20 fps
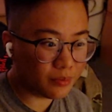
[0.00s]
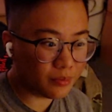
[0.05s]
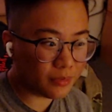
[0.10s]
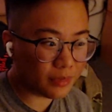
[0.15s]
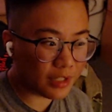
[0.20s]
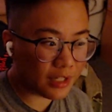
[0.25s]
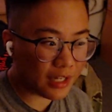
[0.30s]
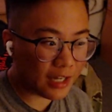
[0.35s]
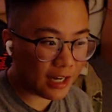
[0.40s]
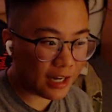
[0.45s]

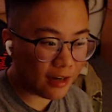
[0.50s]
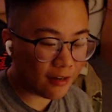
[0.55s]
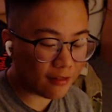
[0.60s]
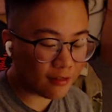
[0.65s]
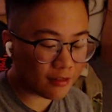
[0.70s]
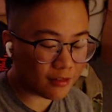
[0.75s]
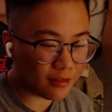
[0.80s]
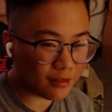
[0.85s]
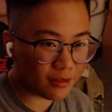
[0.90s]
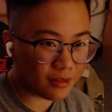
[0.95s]
have
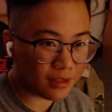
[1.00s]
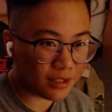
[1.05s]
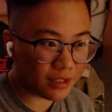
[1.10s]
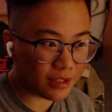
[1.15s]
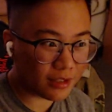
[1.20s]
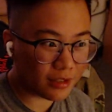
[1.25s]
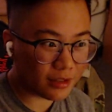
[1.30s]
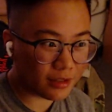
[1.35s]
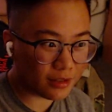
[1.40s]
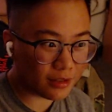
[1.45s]

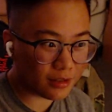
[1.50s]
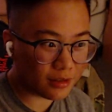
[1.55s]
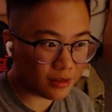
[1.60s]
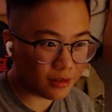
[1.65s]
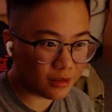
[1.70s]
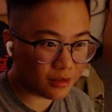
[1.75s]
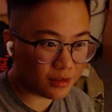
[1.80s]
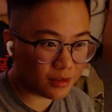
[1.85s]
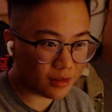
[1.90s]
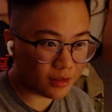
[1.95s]
like
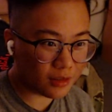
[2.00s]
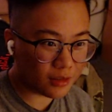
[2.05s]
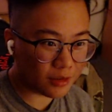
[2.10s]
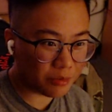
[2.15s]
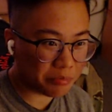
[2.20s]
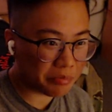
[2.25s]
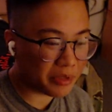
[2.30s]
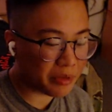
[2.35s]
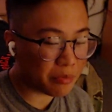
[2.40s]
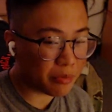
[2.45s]
the
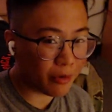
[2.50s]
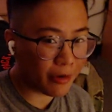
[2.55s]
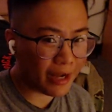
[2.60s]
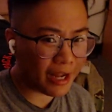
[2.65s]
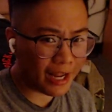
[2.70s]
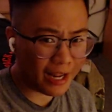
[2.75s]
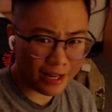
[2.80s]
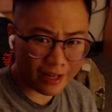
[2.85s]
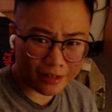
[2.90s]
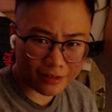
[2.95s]
people I
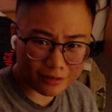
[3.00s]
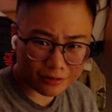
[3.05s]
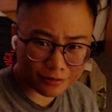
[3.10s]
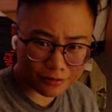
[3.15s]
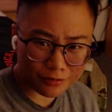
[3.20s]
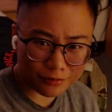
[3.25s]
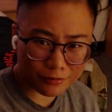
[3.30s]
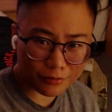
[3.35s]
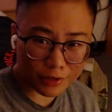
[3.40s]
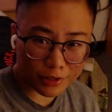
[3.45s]
have,
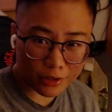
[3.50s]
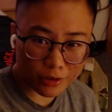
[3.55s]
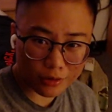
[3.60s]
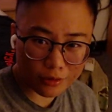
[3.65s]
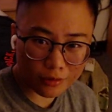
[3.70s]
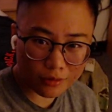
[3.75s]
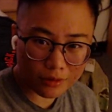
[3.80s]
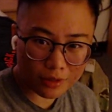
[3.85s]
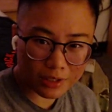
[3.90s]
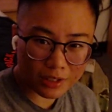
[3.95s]
you
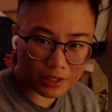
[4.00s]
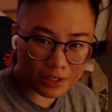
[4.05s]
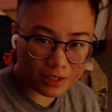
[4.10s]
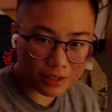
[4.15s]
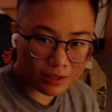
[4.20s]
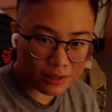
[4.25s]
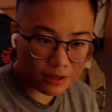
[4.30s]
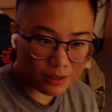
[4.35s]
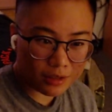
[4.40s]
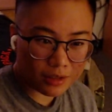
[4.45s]
know?
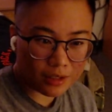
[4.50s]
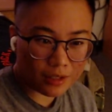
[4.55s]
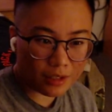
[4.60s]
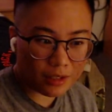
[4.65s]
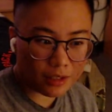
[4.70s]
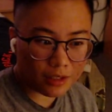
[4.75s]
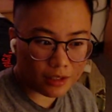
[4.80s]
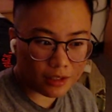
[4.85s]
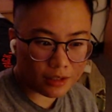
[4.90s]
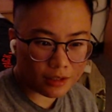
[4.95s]

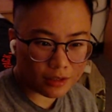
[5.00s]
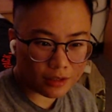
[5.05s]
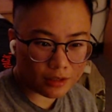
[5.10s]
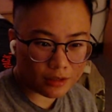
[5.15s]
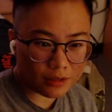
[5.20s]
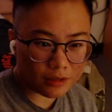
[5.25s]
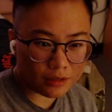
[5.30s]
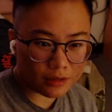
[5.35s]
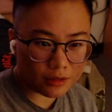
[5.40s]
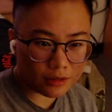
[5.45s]

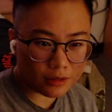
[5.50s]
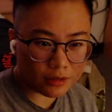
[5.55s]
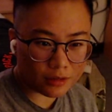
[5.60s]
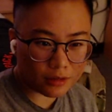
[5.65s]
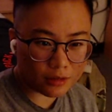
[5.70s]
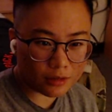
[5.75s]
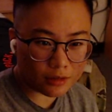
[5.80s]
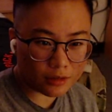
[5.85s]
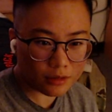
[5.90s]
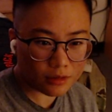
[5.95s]

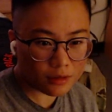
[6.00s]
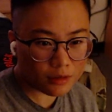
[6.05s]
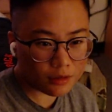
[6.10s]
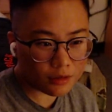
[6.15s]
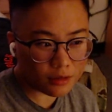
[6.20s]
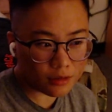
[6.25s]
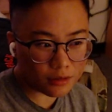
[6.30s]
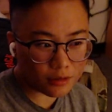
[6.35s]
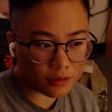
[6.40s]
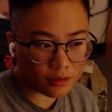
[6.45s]
And
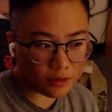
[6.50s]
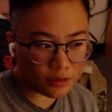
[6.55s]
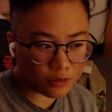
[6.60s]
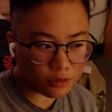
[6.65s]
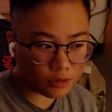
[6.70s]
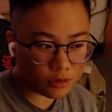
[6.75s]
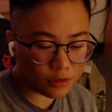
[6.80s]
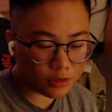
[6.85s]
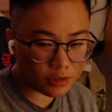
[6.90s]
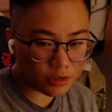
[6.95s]
it
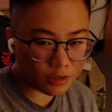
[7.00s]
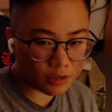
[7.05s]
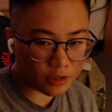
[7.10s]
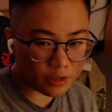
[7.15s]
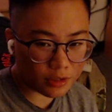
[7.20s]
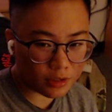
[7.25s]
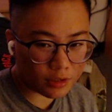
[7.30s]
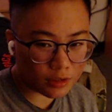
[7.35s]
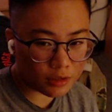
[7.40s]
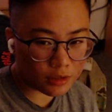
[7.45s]
was just
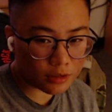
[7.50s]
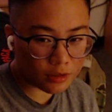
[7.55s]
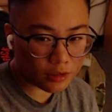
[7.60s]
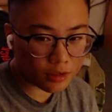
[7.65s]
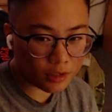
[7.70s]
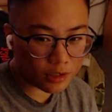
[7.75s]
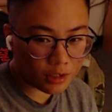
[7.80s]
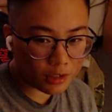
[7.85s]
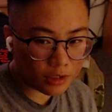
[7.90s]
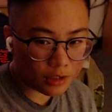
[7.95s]
like
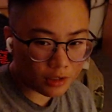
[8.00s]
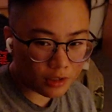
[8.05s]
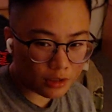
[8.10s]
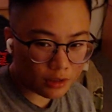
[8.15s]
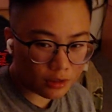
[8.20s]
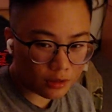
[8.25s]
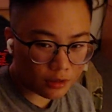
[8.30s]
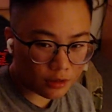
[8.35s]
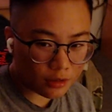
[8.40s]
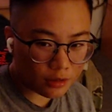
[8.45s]

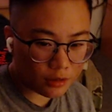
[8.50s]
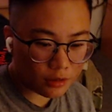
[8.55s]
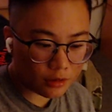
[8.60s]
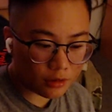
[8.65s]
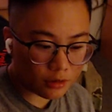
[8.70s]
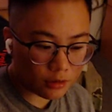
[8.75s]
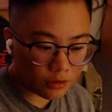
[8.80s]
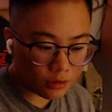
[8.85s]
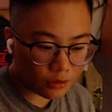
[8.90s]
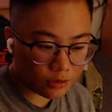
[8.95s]

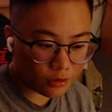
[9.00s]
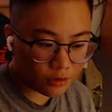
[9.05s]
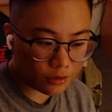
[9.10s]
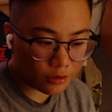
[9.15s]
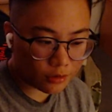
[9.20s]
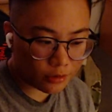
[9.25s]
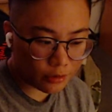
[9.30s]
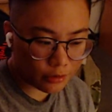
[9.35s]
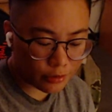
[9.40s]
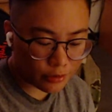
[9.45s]

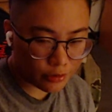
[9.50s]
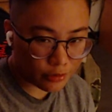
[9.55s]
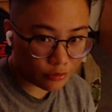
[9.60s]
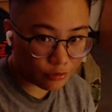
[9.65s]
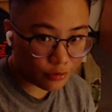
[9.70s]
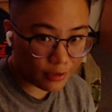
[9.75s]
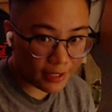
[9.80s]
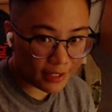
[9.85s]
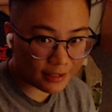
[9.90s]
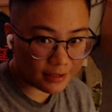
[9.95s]

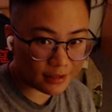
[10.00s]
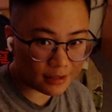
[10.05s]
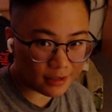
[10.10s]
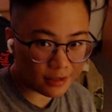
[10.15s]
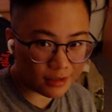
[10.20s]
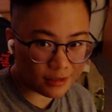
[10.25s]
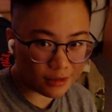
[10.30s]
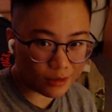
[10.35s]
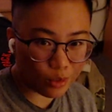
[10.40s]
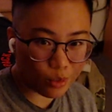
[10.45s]

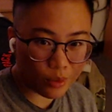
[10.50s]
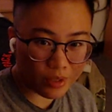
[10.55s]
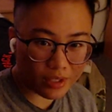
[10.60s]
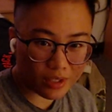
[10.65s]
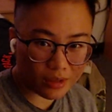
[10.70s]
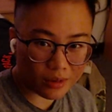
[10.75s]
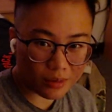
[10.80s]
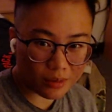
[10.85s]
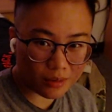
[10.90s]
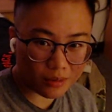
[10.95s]
nerve-wracking in a
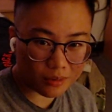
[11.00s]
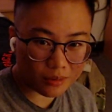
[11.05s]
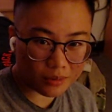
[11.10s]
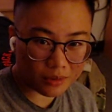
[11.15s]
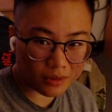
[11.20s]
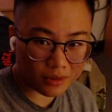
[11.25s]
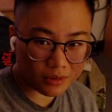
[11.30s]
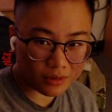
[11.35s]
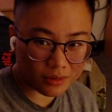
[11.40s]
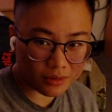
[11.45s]
way,
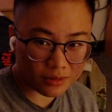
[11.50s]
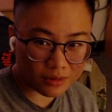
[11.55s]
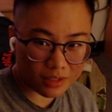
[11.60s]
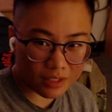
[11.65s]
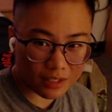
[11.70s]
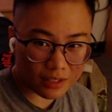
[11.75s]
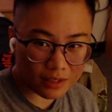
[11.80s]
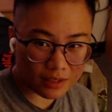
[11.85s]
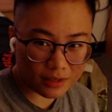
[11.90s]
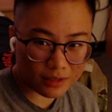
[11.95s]
because
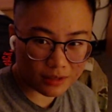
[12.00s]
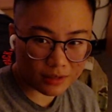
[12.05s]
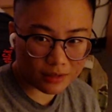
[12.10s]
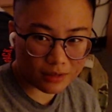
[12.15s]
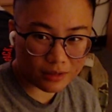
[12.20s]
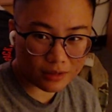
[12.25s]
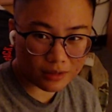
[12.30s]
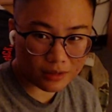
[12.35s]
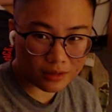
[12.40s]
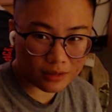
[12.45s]

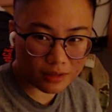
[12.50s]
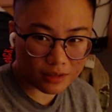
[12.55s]
in